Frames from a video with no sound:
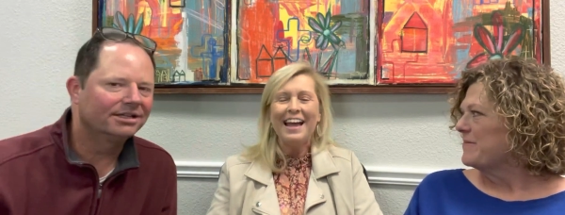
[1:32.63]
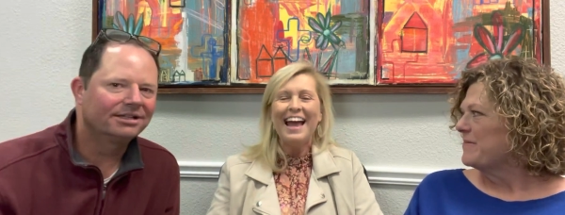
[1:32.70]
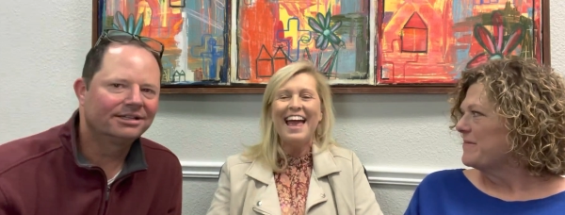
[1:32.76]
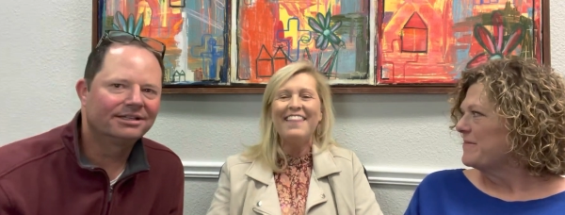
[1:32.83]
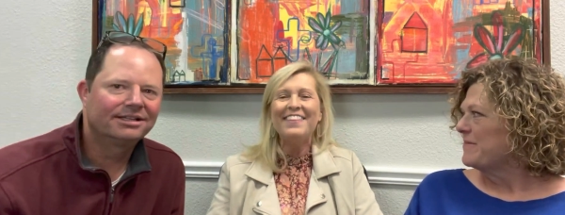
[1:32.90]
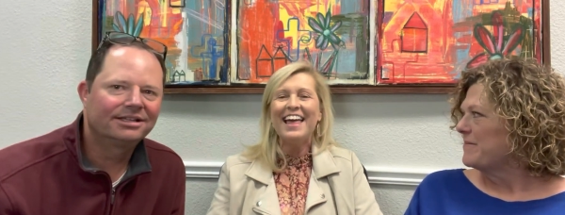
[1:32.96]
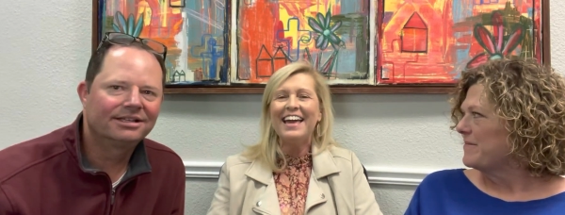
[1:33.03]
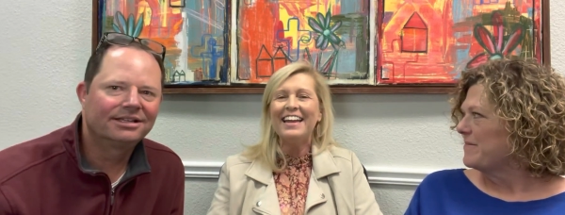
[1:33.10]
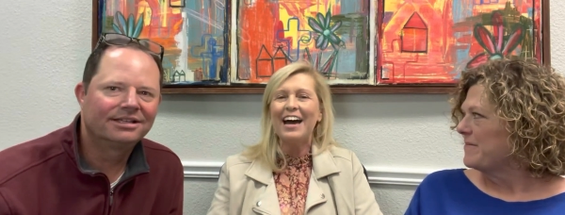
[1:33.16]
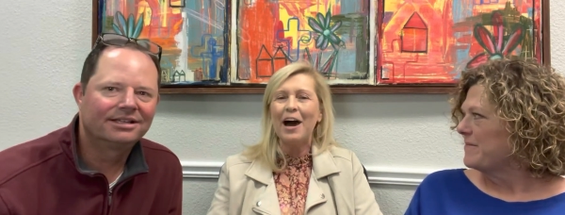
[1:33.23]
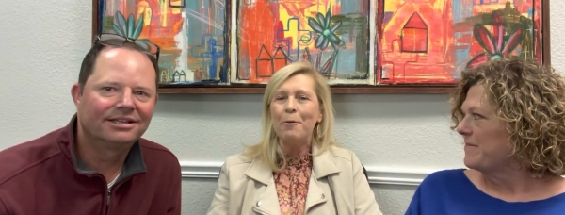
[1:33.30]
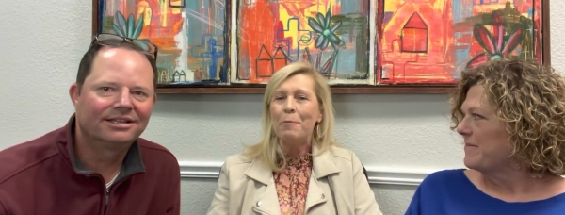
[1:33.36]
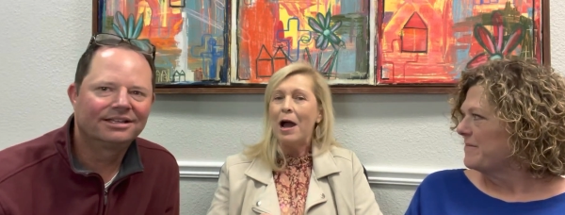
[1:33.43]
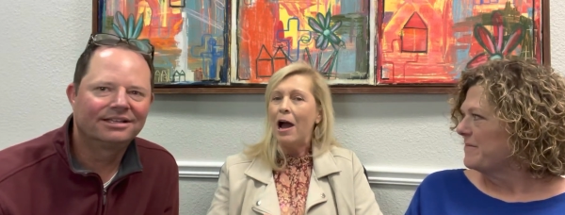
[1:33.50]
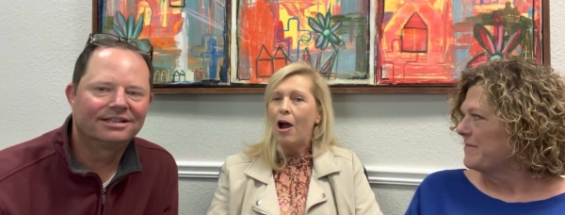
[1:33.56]
Speaker 1: And then um,
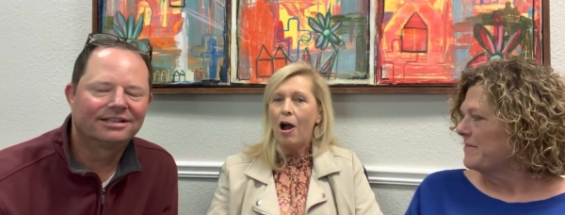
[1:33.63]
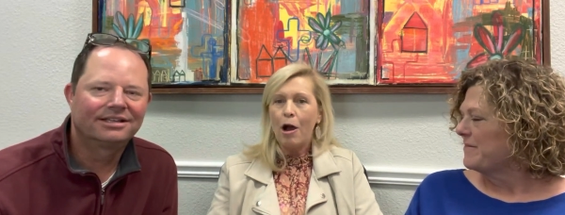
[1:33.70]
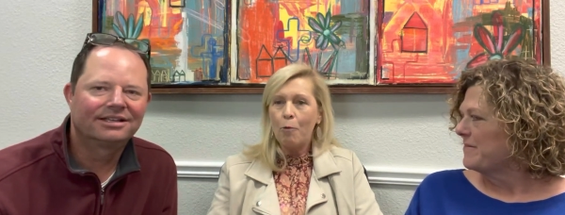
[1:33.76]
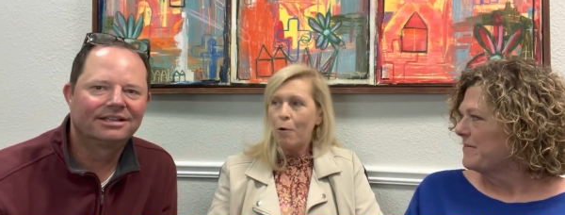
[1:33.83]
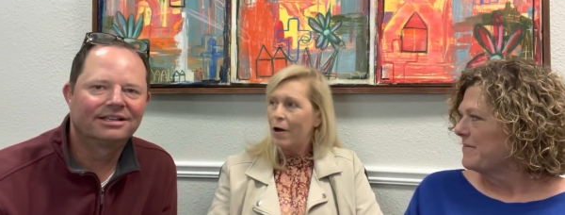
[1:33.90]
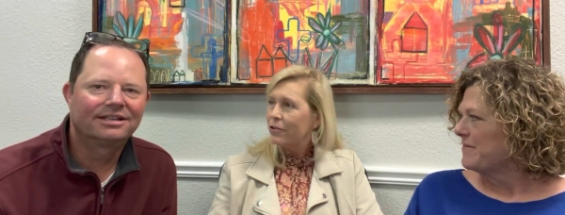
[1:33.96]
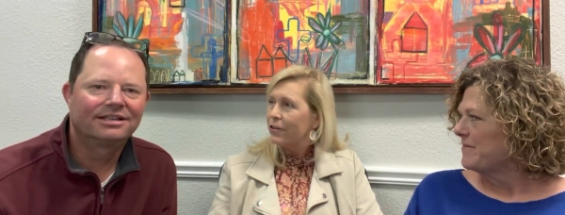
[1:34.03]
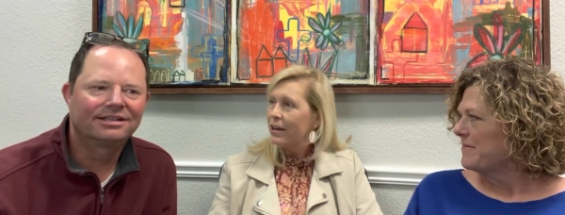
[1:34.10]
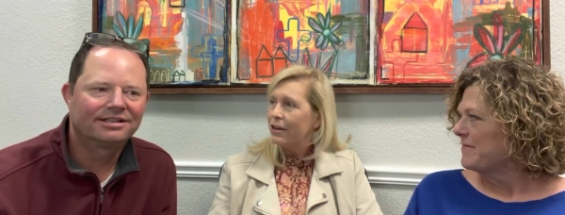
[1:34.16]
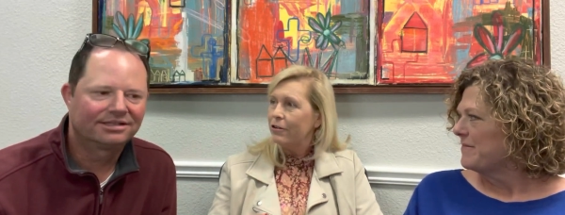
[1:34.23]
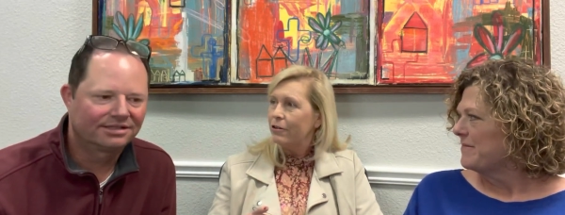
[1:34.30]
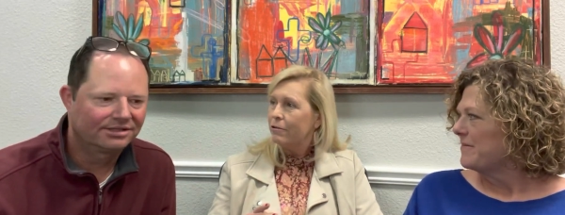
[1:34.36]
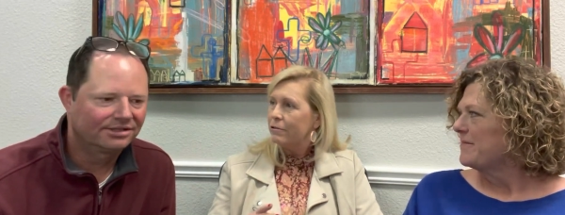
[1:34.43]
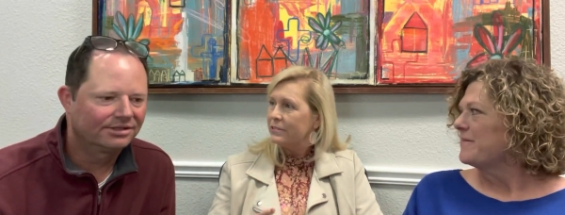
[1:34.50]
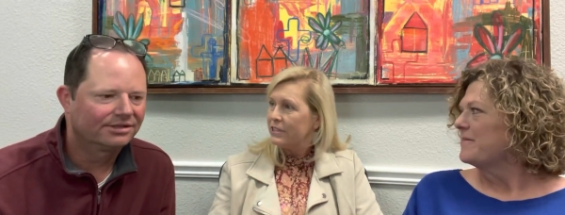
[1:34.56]
hot water
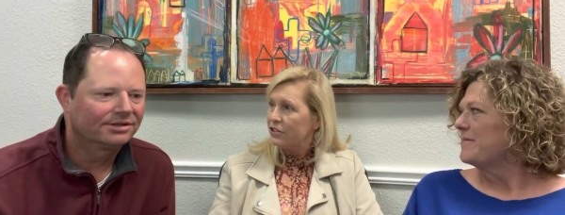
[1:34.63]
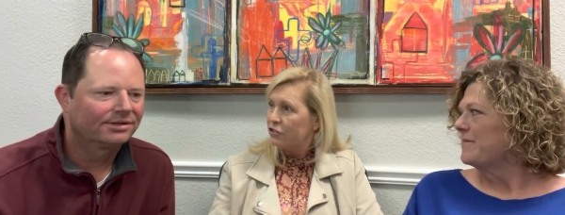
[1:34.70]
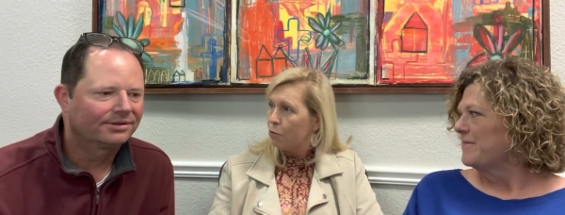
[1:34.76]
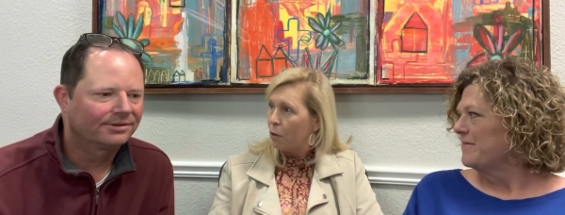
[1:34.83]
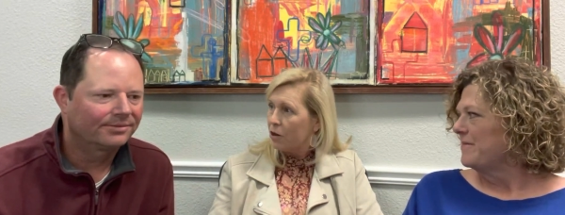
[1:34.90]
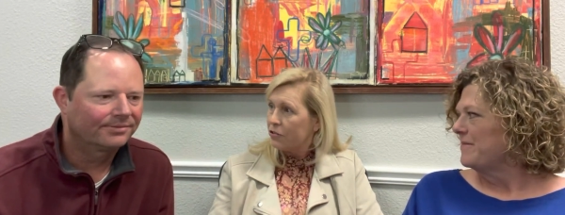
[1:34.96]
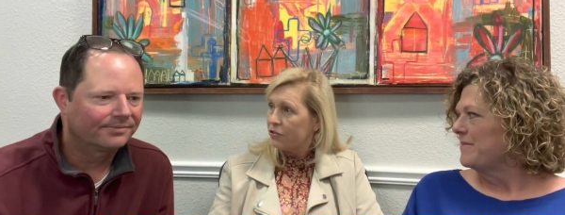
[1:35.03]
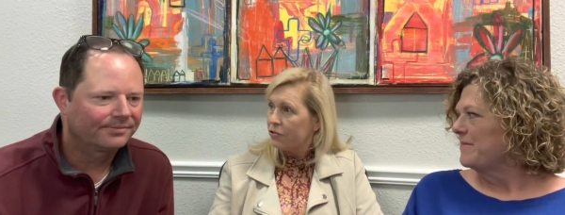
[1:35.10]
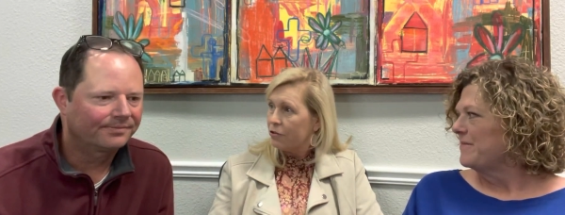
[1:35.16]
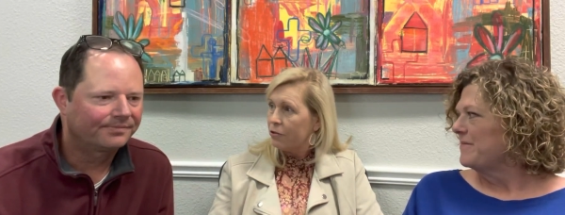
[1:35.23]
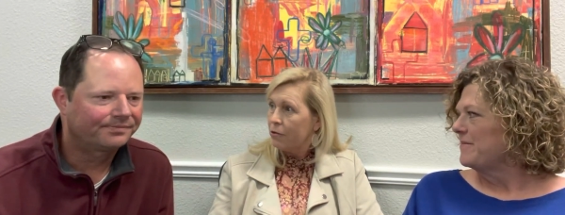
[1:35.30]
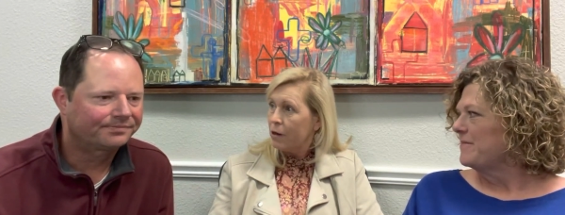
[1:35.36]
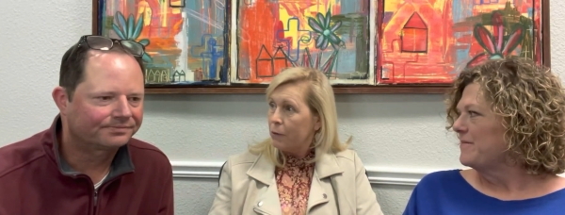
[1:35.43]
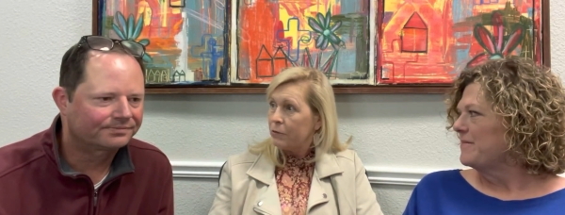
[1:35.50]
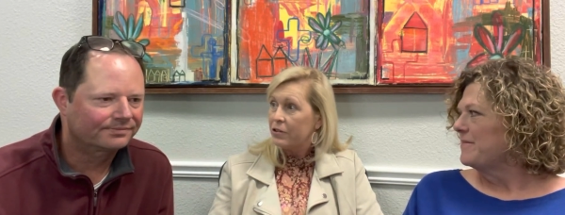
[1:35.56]
heater, dishwasher,
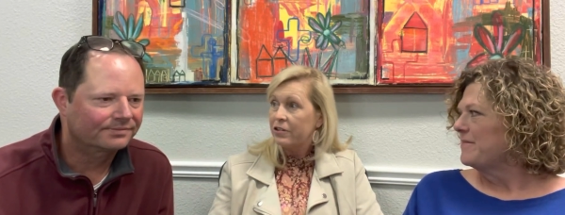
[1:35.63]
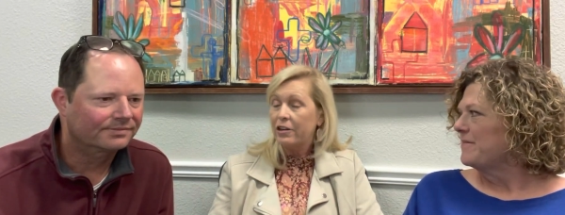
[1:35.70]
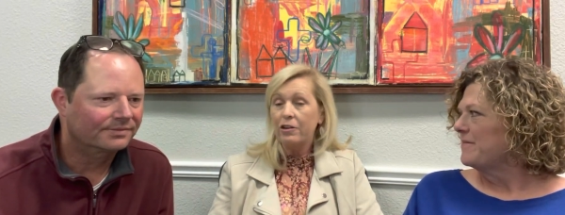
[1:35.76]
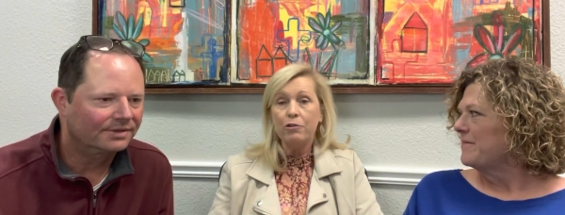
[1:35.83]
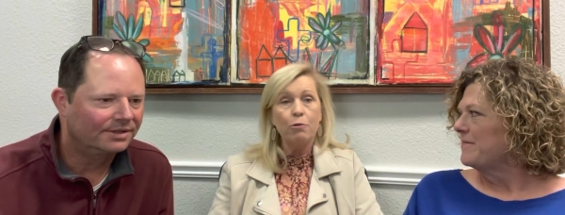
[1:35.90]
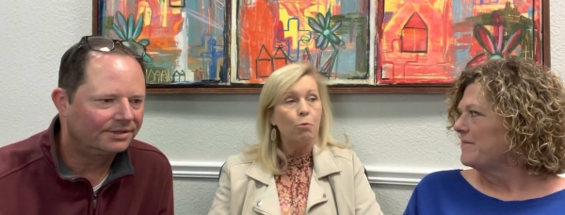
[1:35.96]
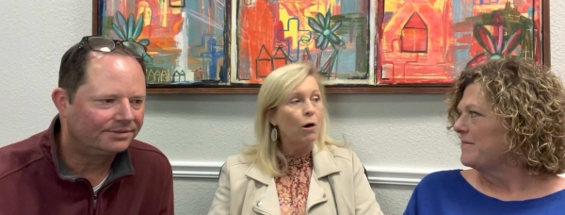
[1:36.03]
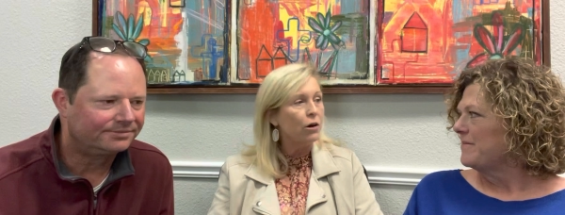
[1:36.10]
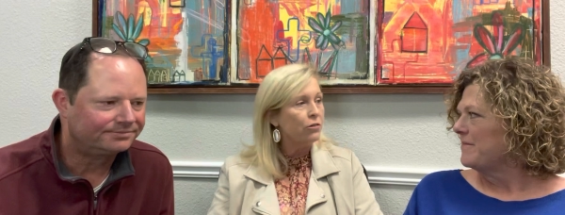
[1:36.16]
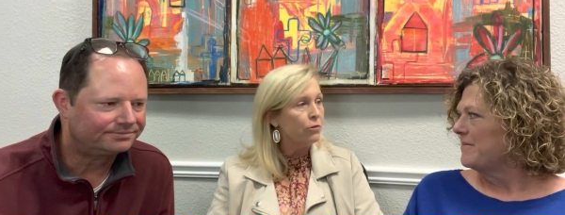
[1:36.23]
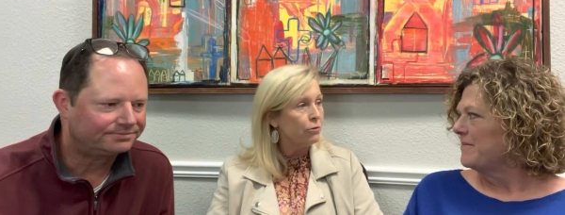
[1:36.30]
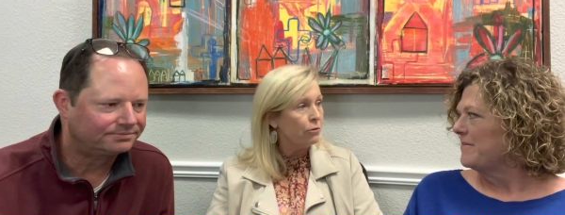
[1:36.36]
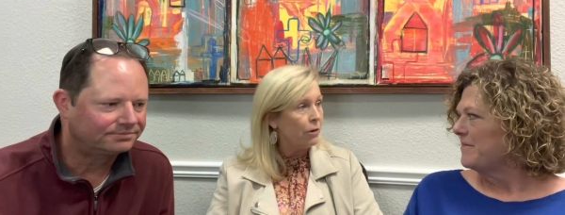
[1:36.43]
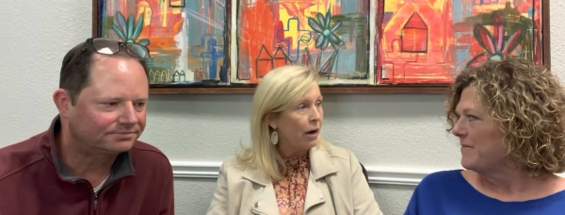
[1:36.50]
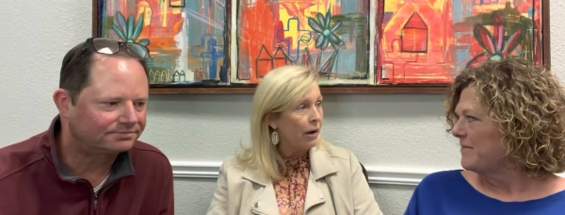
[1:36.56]
just got a new washer
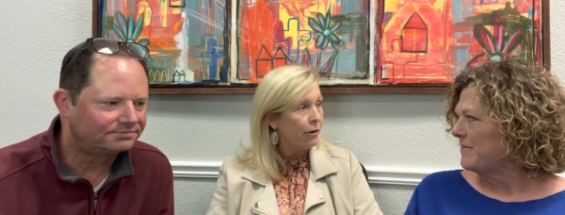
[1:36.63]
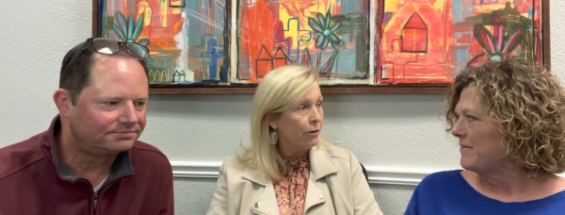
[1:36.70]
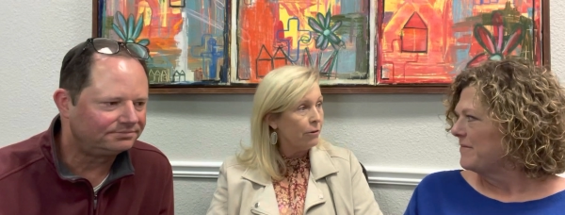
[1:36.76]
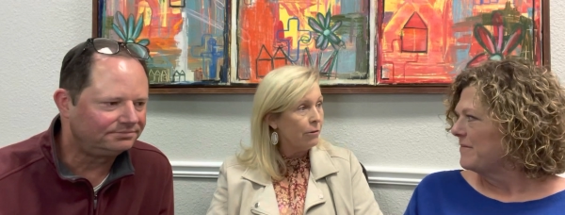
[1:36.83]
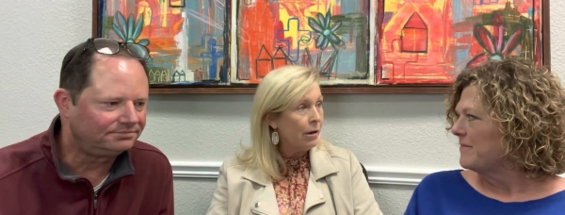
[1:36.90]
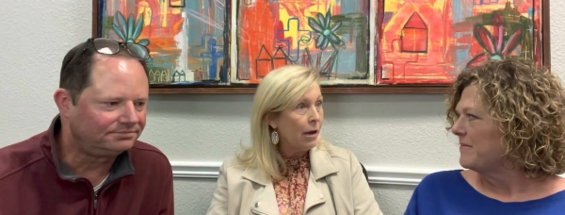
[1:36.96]
dryer.